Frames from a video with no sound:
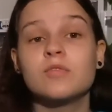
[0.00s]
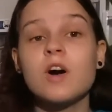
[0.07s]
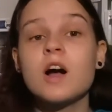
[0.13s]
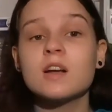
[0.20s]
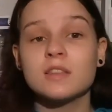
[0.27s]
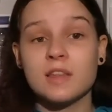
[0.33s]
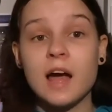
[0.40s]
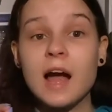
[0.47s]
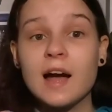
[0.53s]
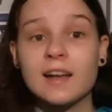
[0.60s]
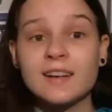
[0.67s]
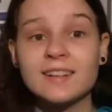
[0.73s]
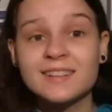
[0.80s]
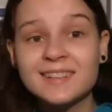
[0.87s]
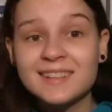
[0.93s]
Fuck
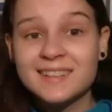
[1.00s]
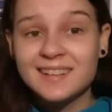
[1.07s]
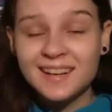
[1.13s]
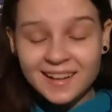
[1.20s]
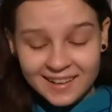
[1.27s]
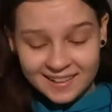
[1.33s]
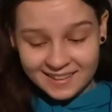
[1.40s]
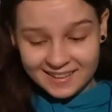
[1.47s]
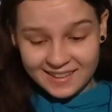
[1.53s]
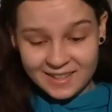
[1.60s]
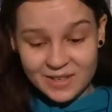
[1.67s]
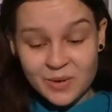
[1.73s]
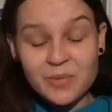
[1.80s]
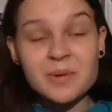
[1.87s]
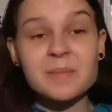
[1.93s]
that.
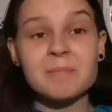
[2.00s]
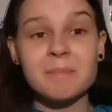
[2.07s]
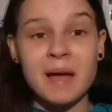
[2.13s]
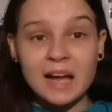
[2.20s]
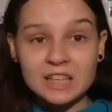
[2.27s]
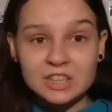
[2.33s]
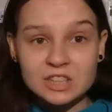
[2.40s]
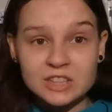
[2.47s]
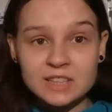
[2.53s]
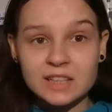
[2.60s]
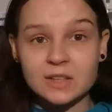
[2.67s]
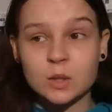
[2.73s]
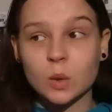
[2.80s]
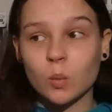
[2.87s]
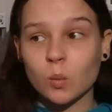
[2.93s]
Imagine
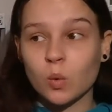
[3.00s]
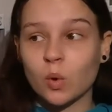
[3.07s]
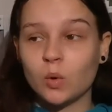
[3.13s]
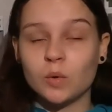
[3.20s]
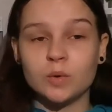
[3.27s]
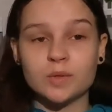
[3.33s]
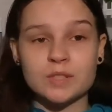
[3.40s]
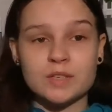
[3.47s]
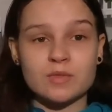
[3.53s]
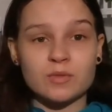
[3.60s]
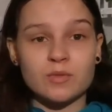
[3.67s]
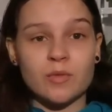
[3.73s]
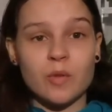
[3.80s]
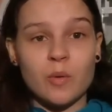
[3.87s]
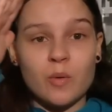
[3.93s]
like your walls and
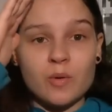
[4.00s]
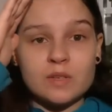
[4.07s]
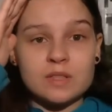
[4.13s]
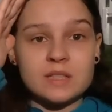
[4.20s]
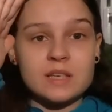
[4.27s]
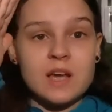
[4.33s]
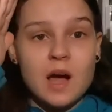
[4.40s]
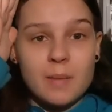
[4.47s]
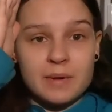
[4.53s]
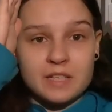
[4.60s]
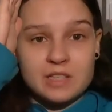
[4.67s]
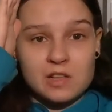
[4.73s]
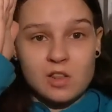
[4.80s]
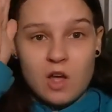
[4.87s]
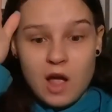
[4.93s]
floors
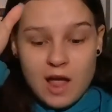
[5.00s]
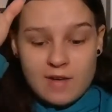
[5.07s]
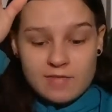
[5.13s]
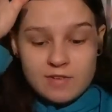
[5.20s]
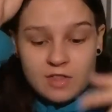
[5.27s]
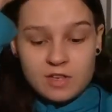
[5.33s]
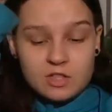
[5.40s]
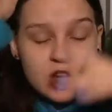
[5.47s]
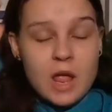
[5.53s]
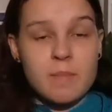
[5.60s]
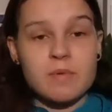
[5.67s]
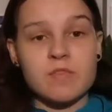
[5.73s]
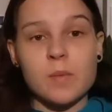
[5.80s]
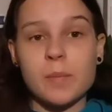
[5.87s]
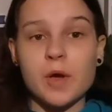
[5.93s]
coming to life in the
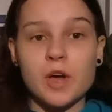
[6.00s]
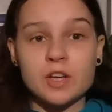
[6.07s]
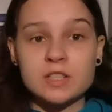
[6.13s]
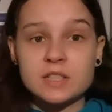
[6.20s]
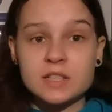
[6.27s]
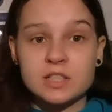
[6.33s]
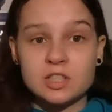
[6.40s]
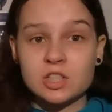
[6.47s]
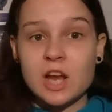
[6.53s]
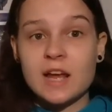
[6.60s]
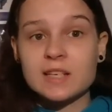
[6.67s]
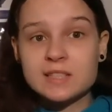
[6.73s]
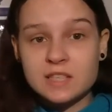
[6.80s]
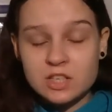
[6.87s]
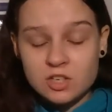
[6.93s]
shape of a person and
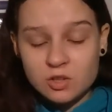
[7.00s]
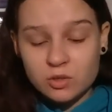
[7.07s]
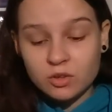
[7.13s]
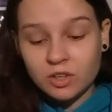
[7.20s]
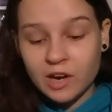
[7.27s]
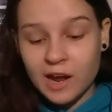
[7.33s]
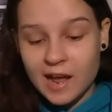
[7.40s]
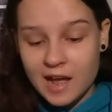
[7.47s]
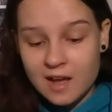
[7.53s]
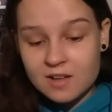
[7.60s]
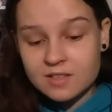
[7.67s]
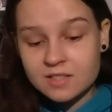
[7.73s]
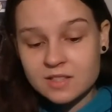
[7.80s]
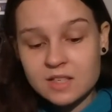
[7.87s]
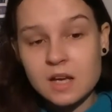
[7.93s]
chasing you through your
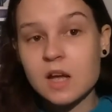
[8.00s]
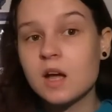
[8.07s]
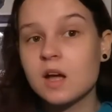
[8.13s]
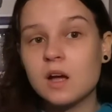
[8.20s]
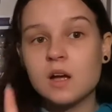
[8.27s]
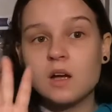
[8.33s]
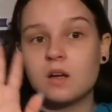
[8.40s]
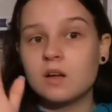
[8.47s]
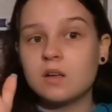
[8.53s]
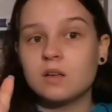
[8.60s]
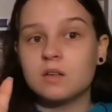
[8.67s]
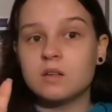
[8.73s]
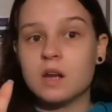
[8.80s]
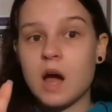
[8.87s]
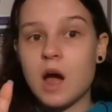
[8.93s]
house.
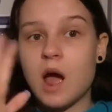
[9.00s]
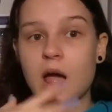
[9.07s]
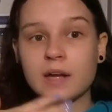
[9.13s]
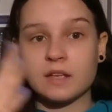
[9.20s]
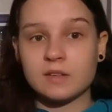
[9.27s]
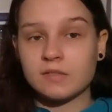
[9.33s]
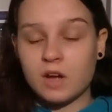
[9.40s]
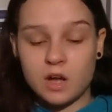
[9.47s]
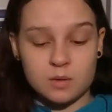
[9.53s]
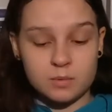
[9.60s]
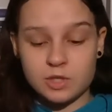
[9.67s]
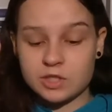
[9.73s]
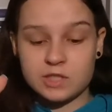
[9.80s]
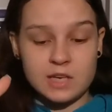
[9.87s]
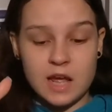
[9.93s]
Nah, I give up.
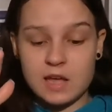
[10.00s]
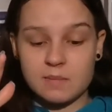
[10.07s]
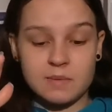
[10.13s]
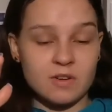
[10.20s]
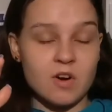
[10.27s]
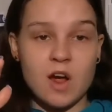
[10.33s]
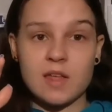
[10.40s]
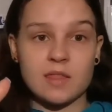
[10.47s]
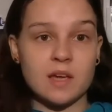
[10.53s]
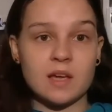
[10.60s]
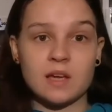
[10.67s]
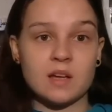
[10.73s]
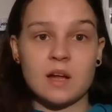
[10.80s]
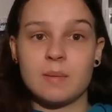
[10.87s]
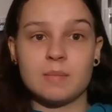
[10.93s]
Just take me right
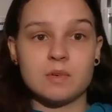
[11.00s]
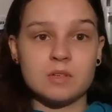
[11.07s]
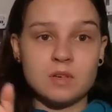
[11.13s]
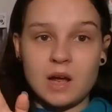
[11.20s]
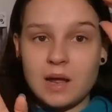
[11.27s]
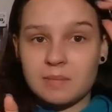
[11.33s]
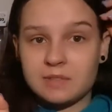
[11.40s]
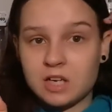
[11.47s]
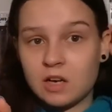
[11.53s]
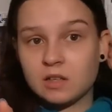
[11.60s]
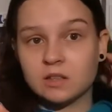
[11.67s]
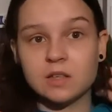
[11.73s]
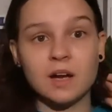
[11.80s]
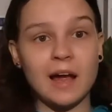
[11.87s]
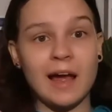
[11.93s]
there. I'm
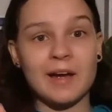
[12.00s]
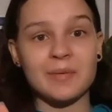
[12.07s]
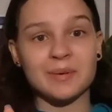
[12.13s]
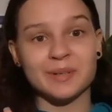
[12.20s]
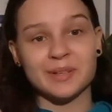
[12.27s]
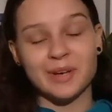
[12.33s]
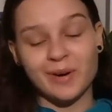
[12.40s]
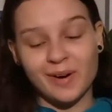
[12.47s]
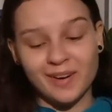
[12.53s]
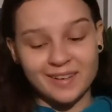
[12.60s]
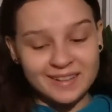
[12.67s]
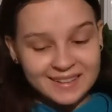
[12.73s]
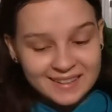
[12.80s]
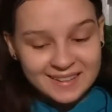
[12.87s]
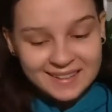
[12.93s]
done. I would
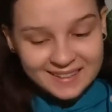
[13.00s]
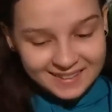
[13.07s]
not.